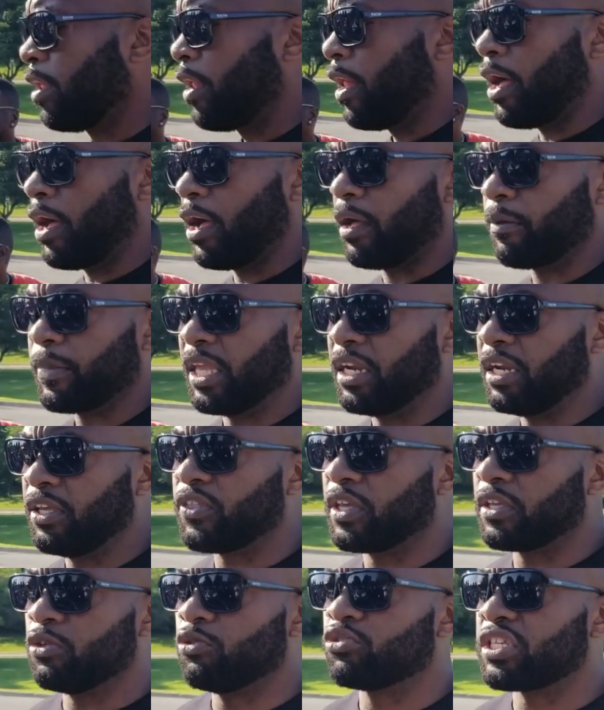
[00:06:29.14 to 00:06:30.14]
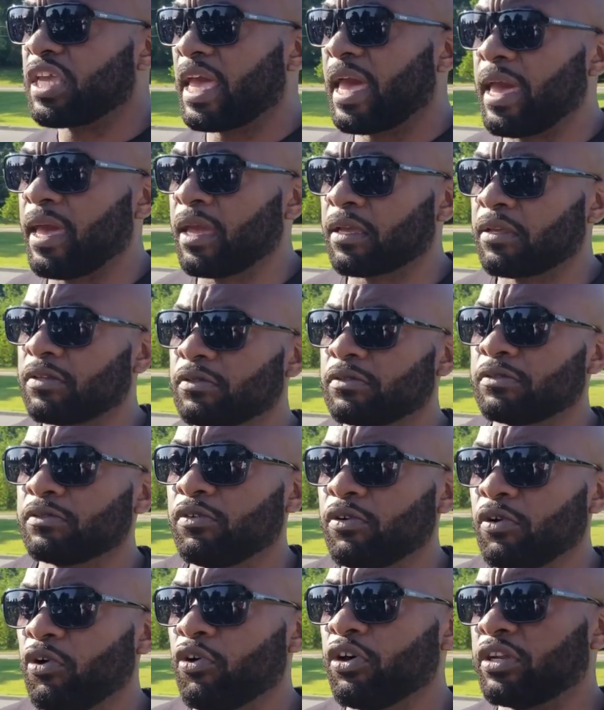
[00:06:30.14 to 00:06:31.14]
Um, anything you tag
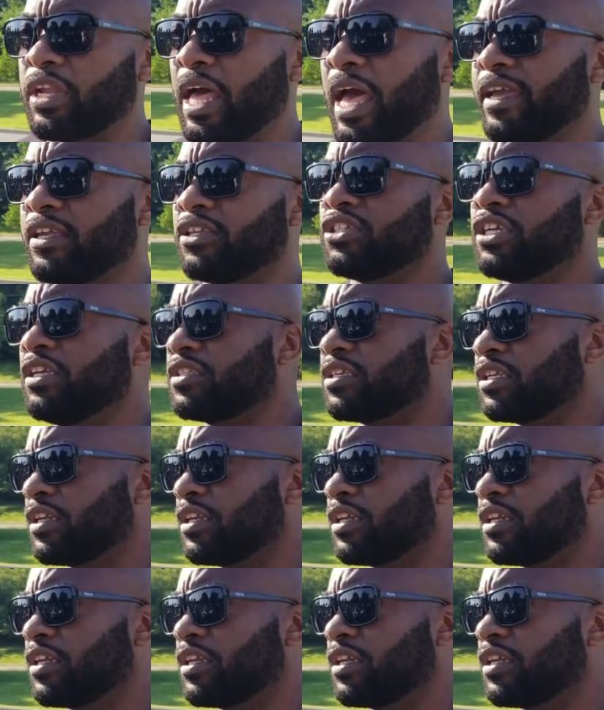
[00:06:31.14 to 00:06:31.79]
on IG